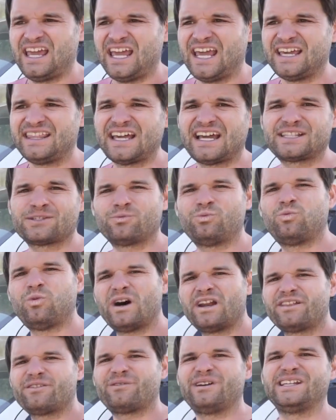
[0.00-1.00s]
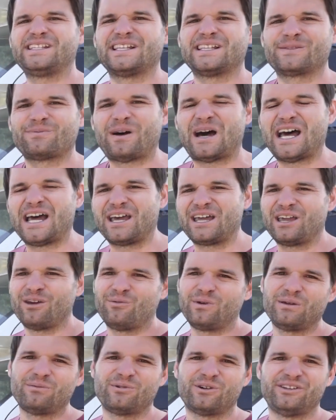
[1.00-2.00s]
And that's one of the reasons why
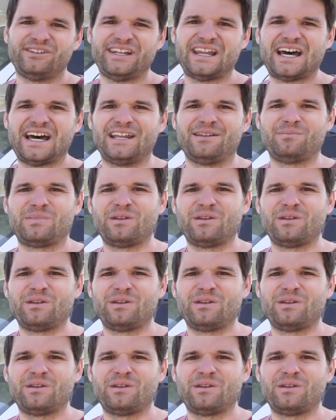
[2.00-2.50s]
we will not